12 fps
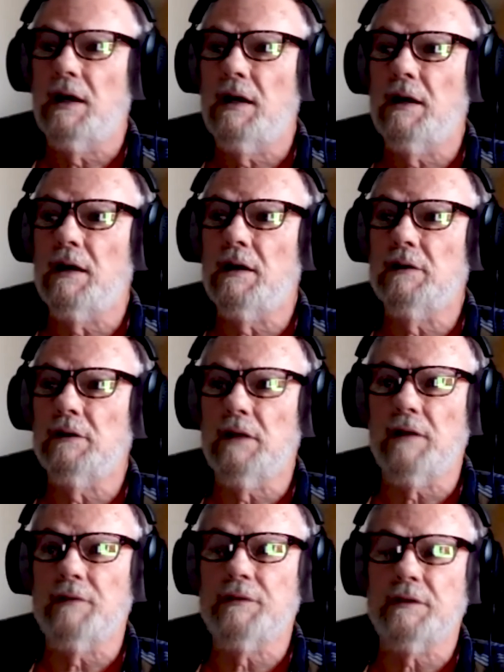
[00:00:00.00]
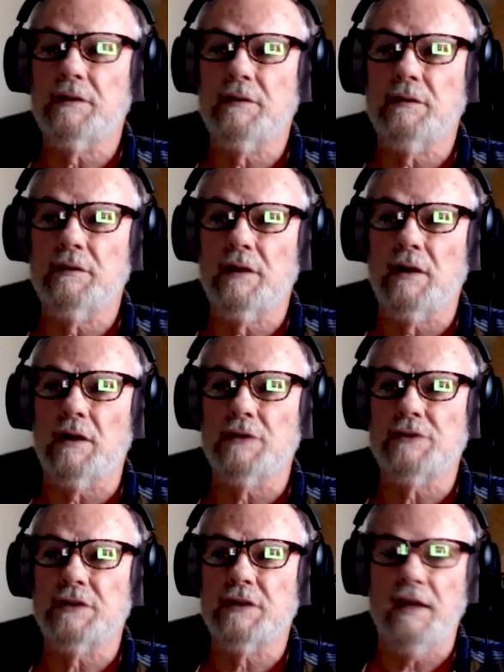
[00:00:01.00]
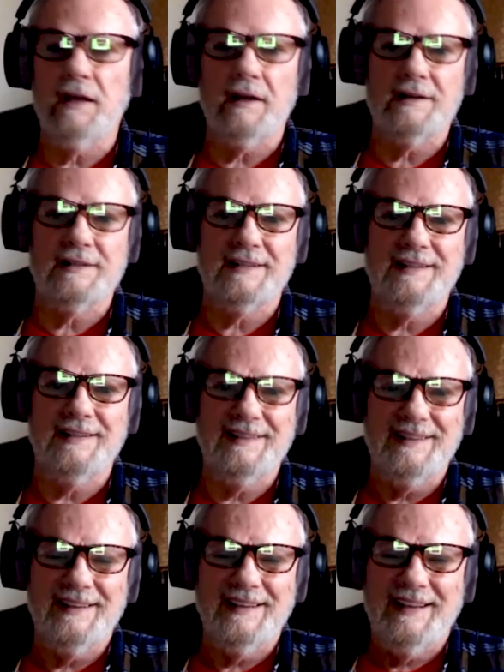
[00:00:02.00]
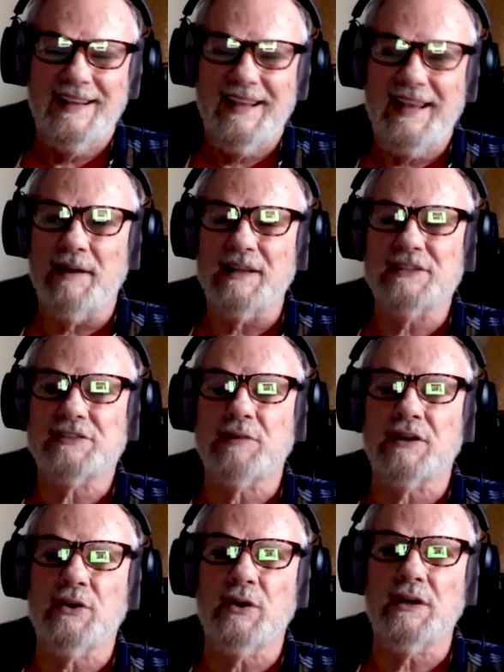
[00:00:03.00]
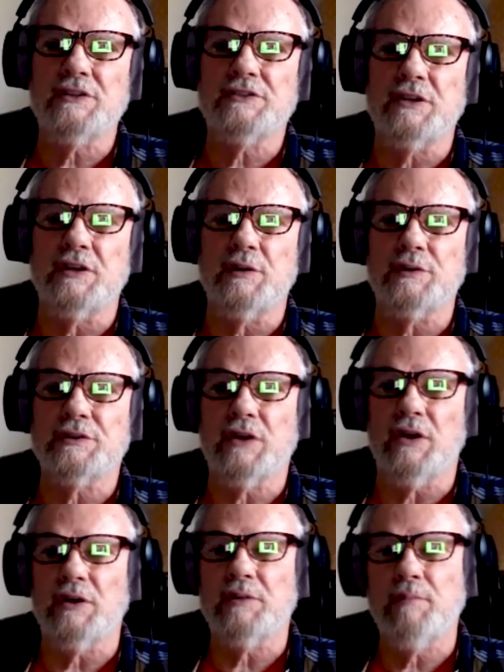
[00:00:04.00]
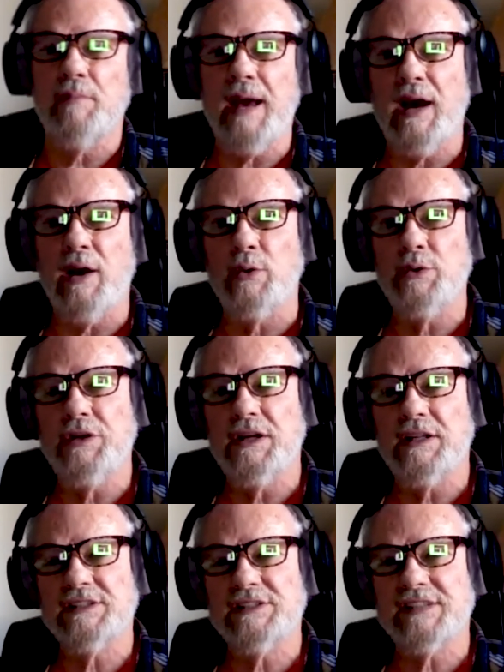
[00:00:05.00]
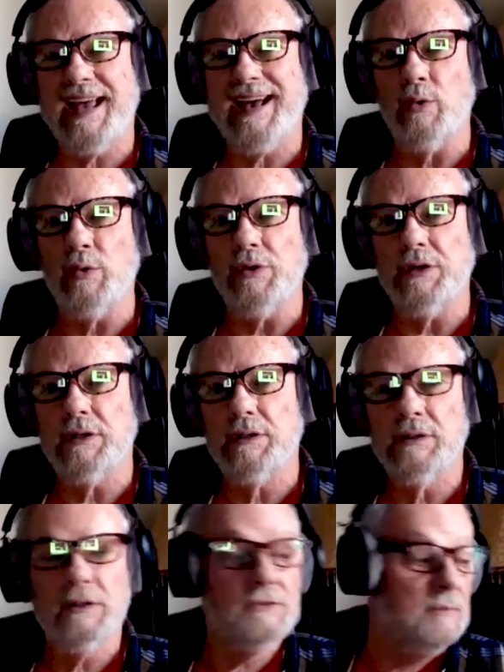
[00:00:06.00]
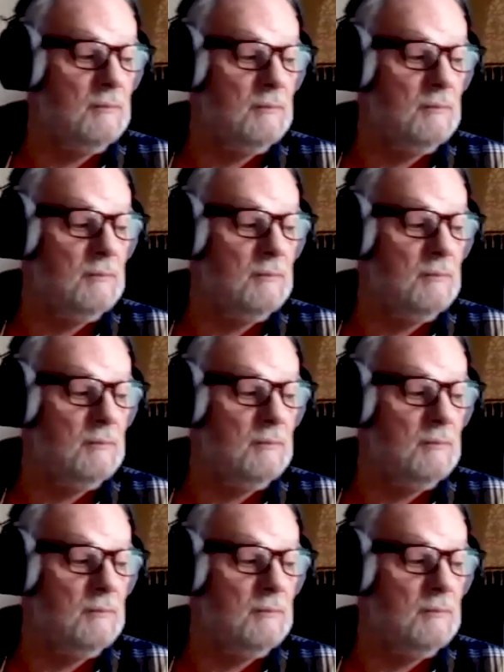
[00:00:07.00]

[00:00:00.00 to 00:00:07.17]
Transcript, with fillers: uh, loved Archie. Archie, yeah, Archie. And my recording studio was called Mound Sound. It's in